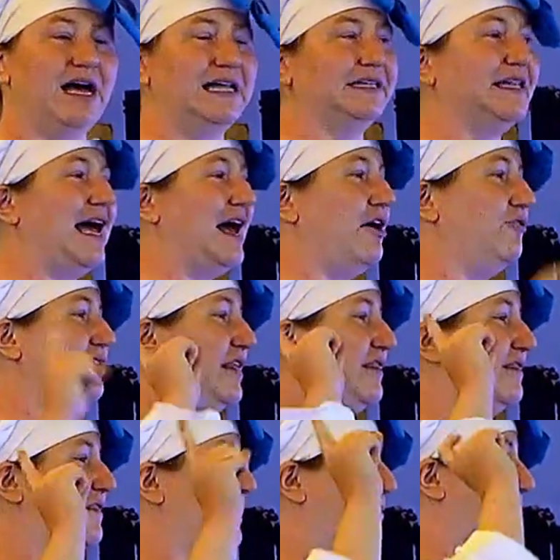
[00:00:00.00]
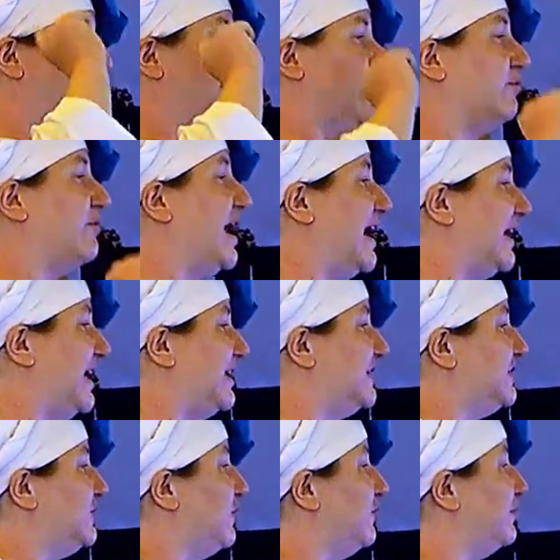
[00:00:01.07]
a loud and thumping racket
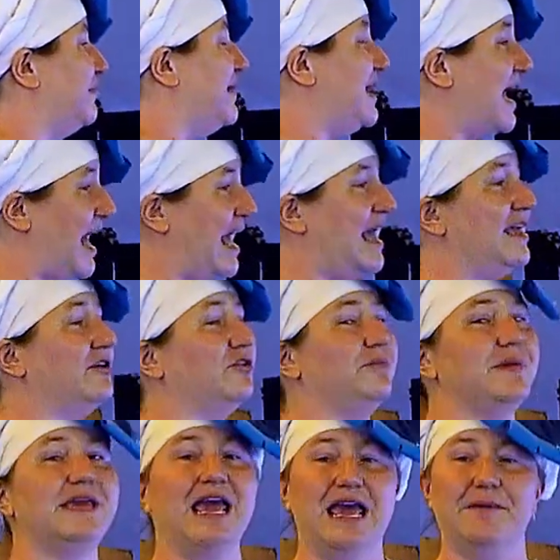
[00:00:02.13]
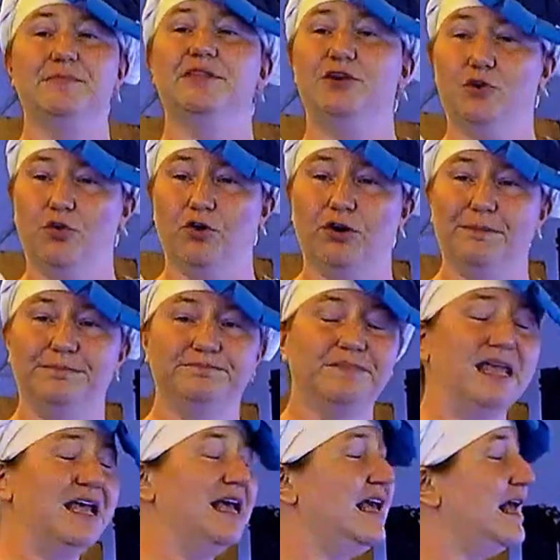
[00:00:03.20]
told me, hey, became the norm.
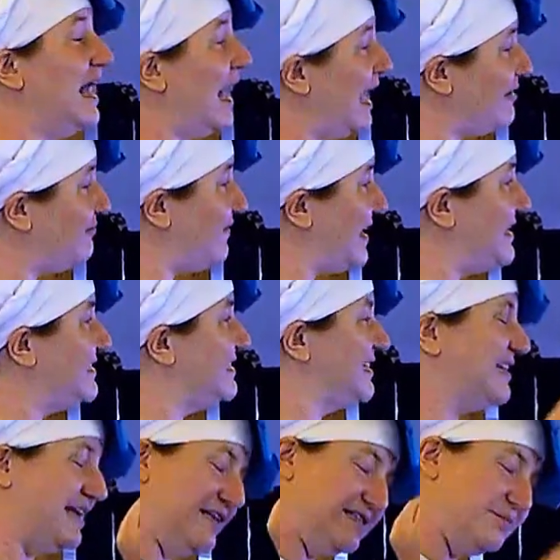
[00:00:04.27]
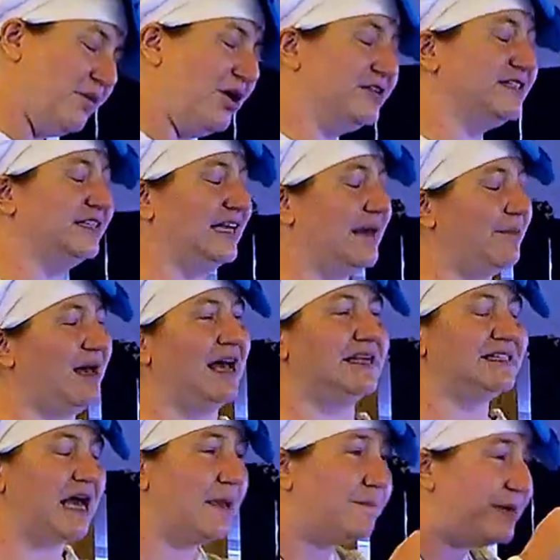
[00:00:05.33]
I faced a small dilemma
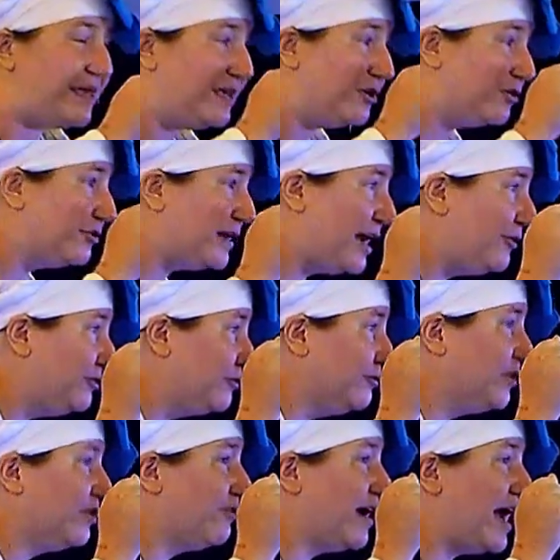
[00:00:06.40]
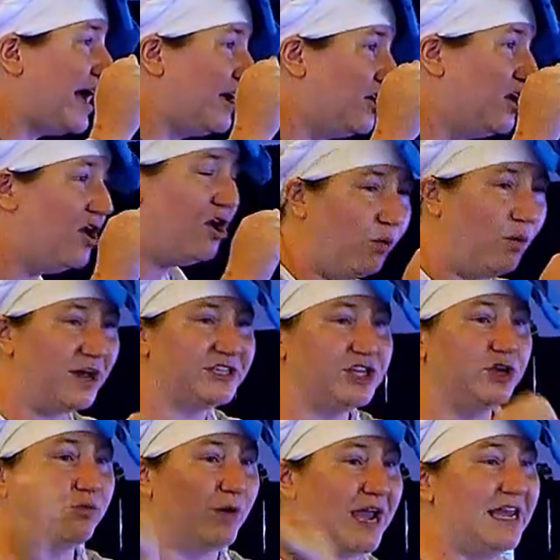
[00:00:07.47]
as I peered out through the crack,
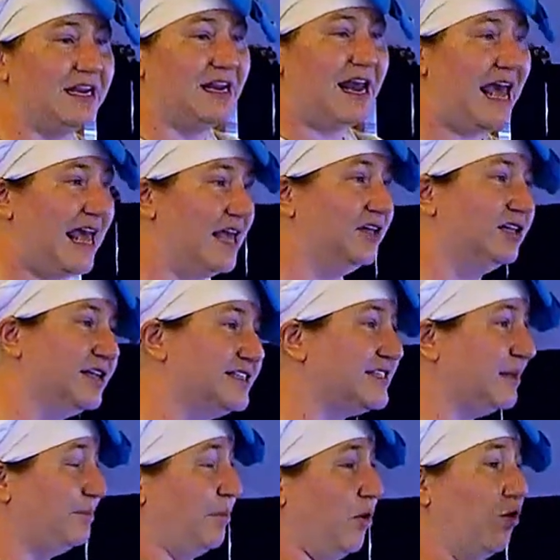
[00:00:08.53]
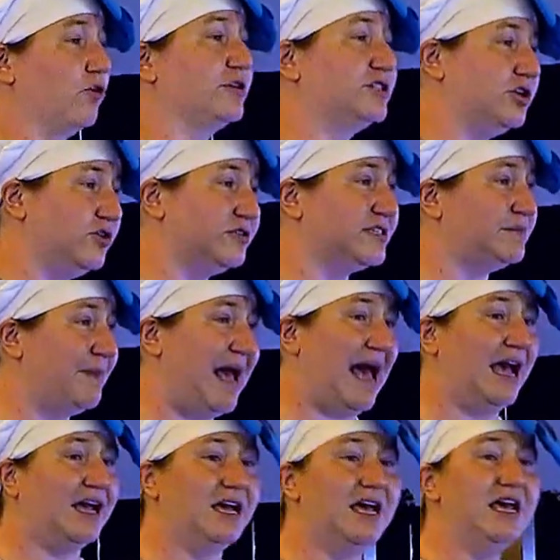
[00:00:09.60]
watching rain and hail on some poor soul's
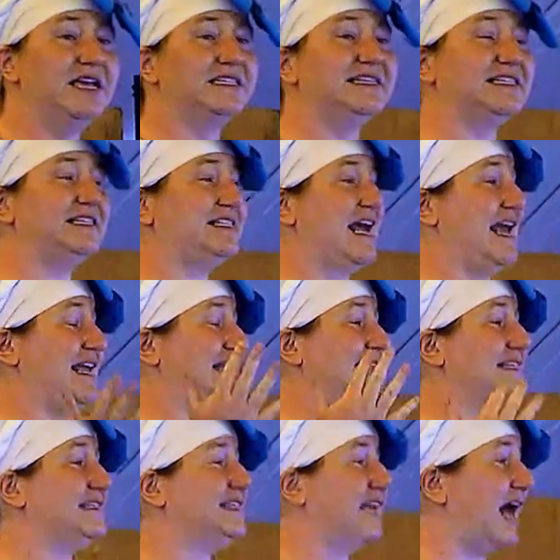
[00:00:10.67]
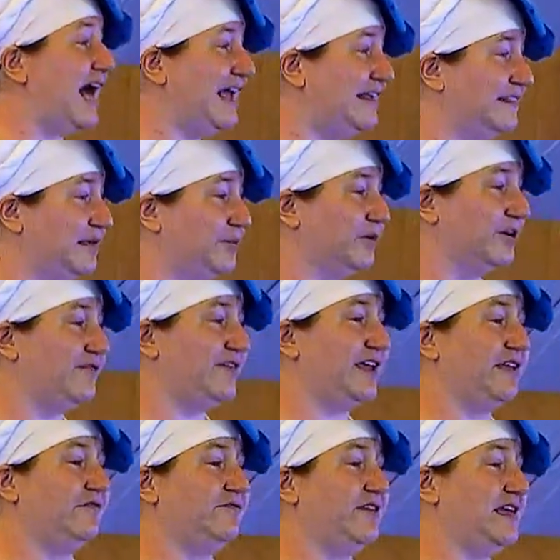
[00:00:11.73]
smack. To stay inside the privy
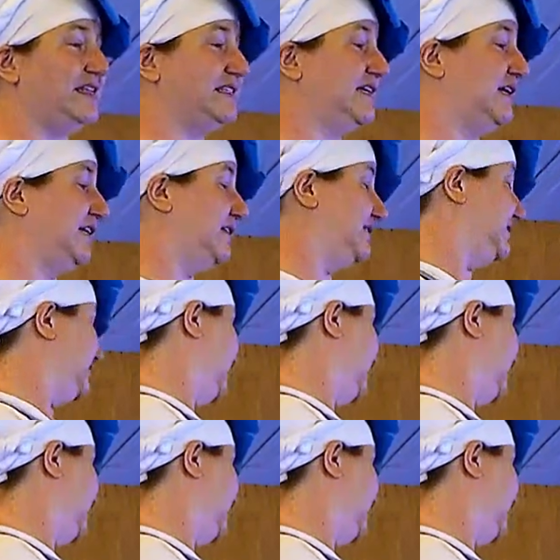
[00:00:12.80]
and face a